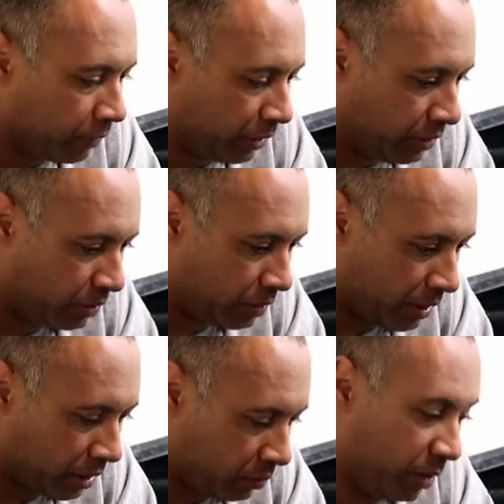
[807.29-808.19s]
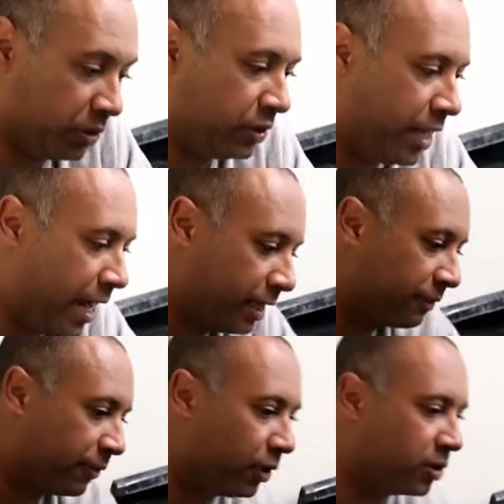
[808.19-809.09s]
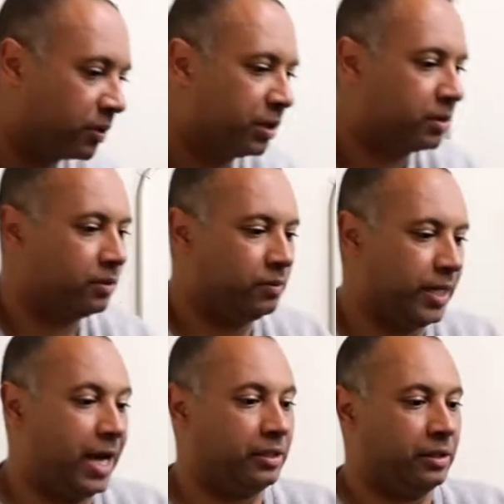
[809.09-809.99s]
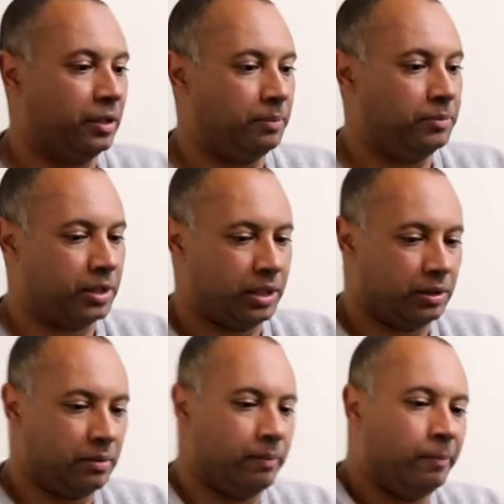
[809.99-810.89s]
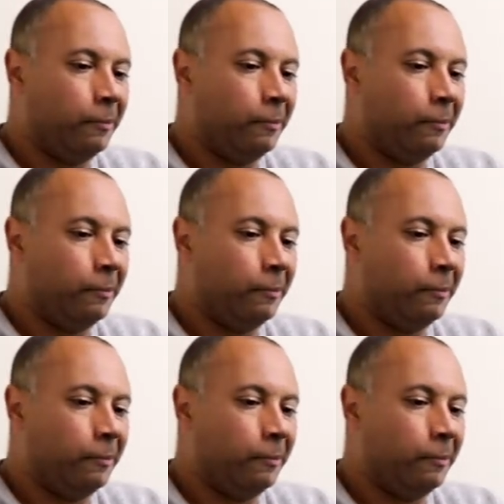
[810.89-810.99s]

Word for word: than just trying to, because we used the jack at first, we just jacked it up to get the,